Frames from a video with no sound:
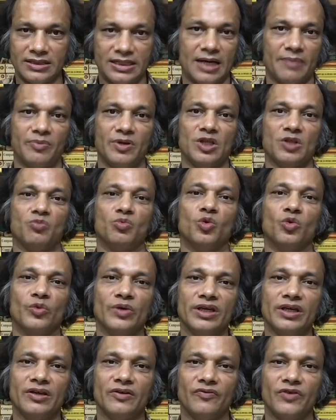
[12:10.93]
Japanese
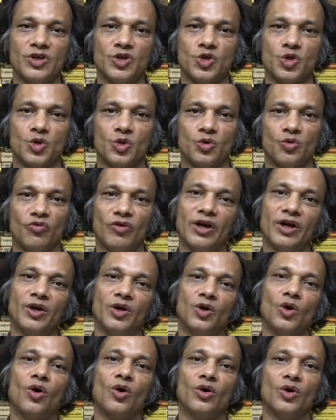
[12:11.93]
movie, which
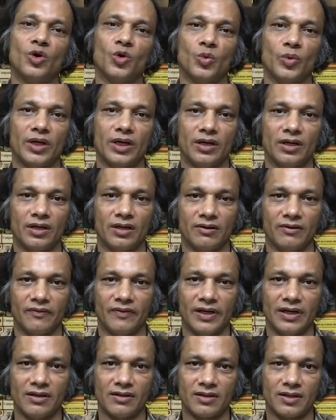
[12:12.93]
went on to win
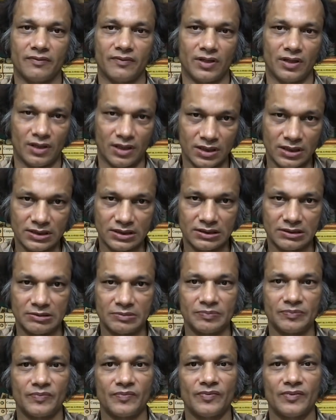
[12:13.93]
various
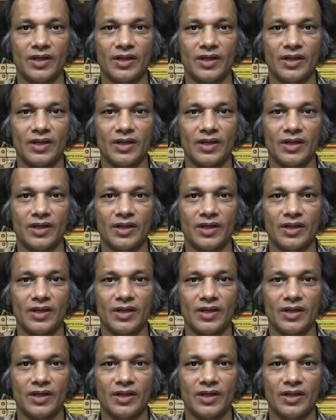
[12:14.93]
awards.